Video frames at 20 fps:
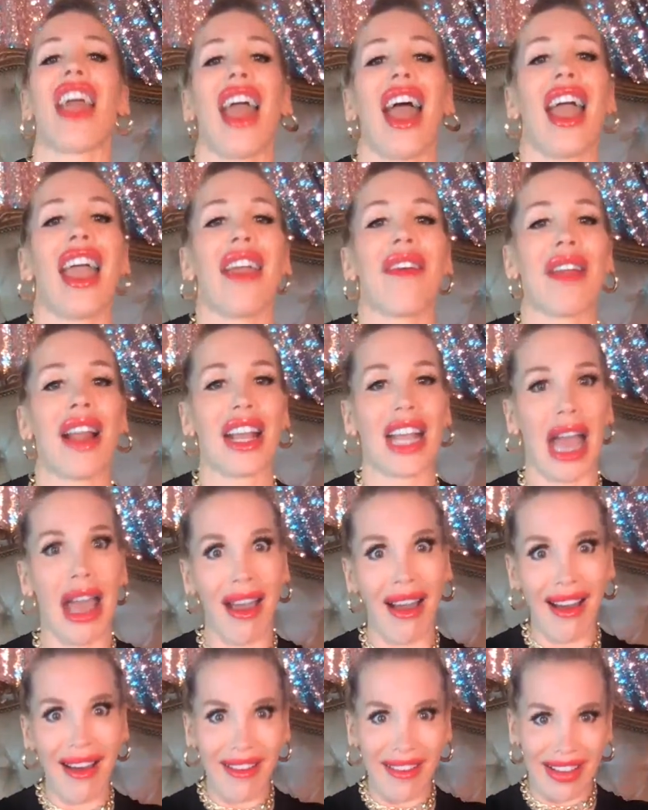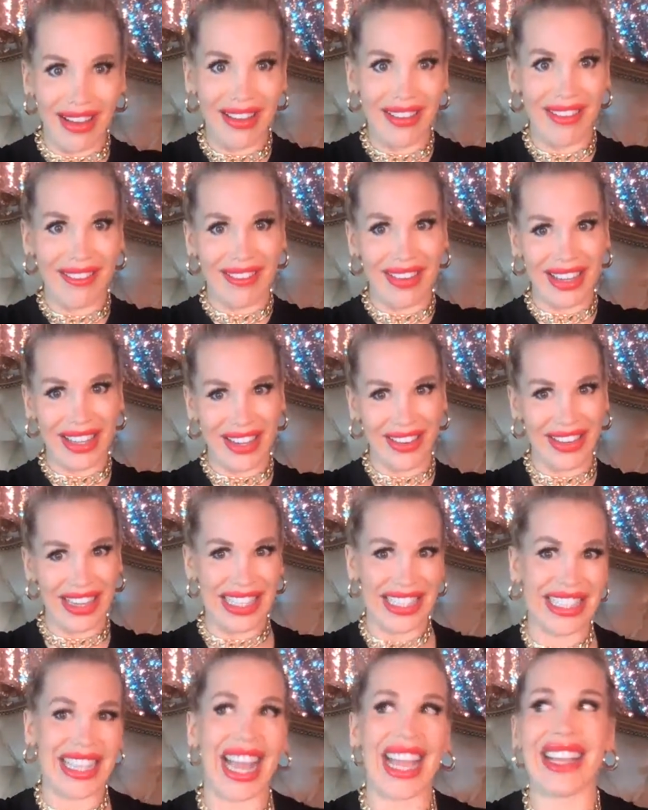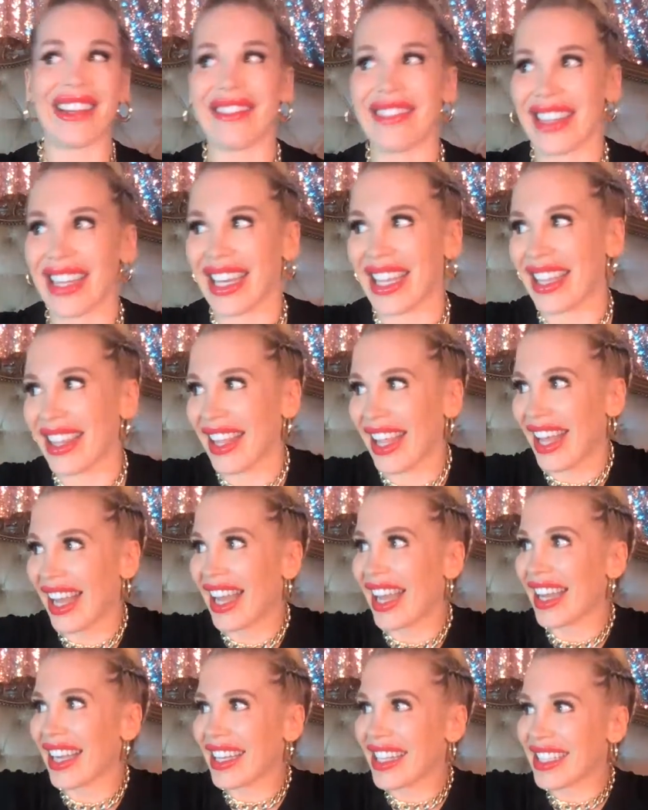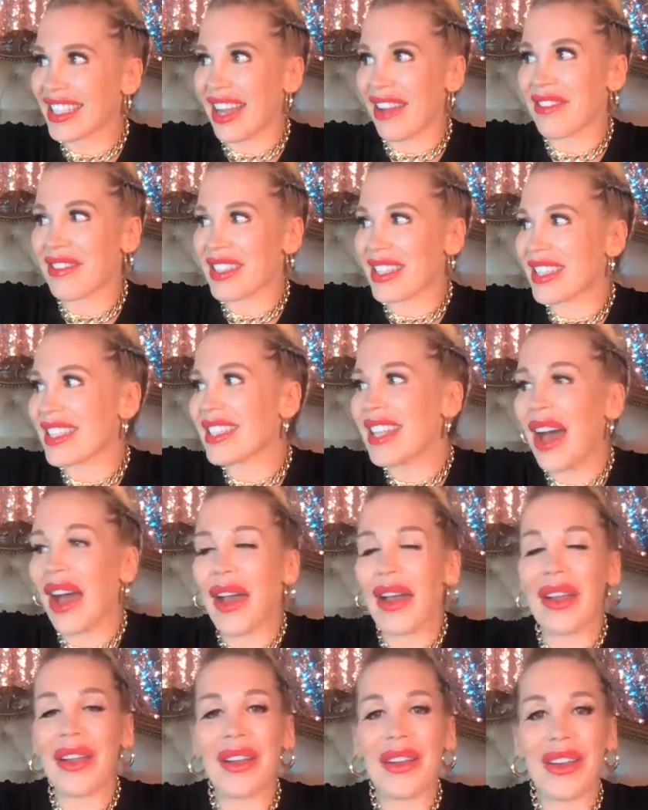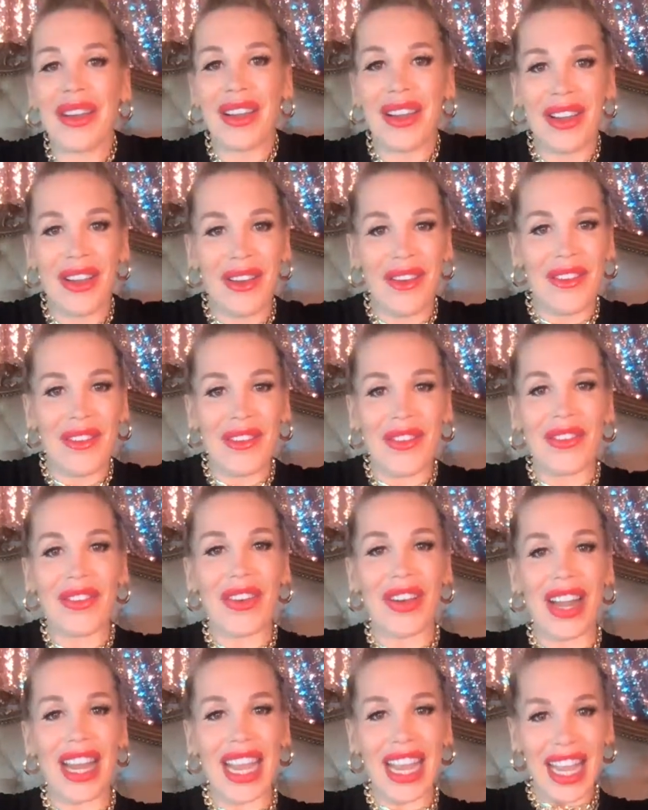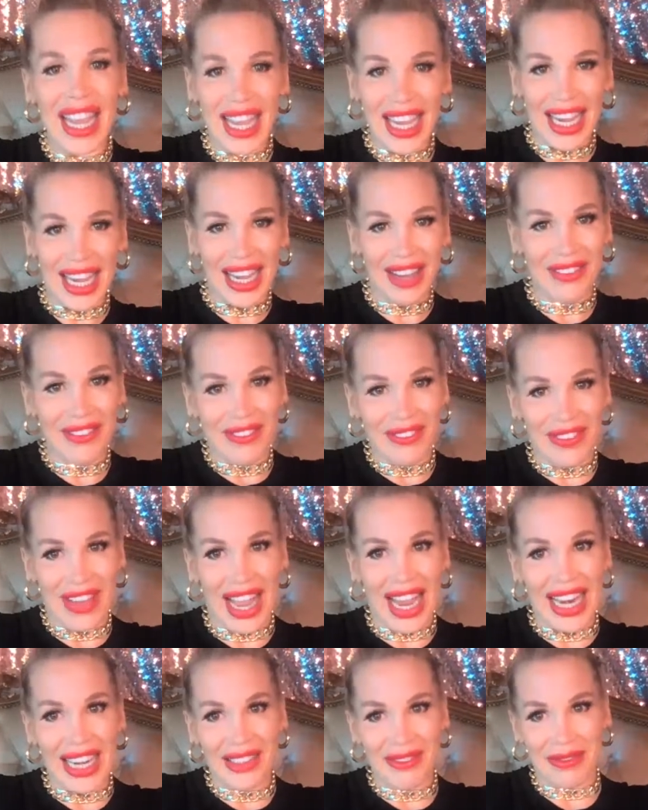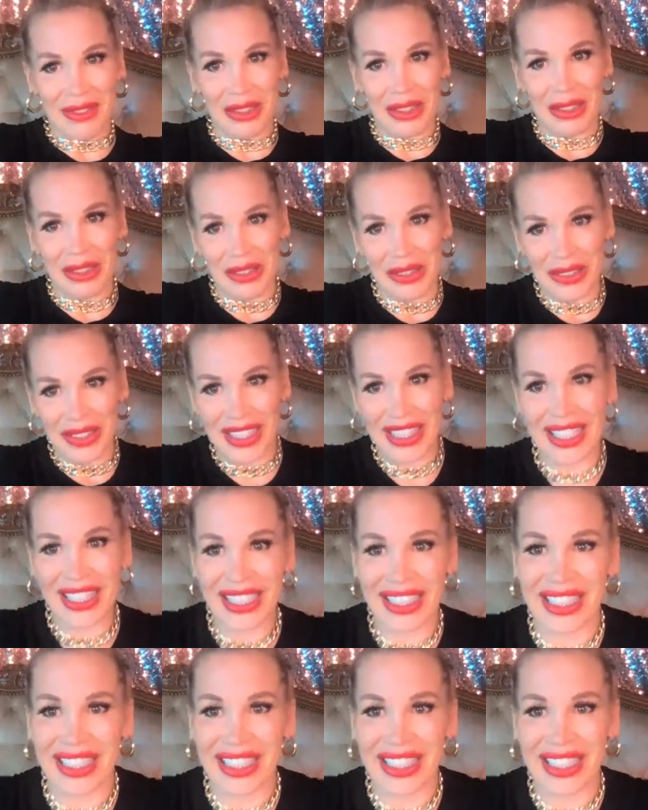they hate when I go, oh, who do I want to go on a date with? Because I'm so free and available.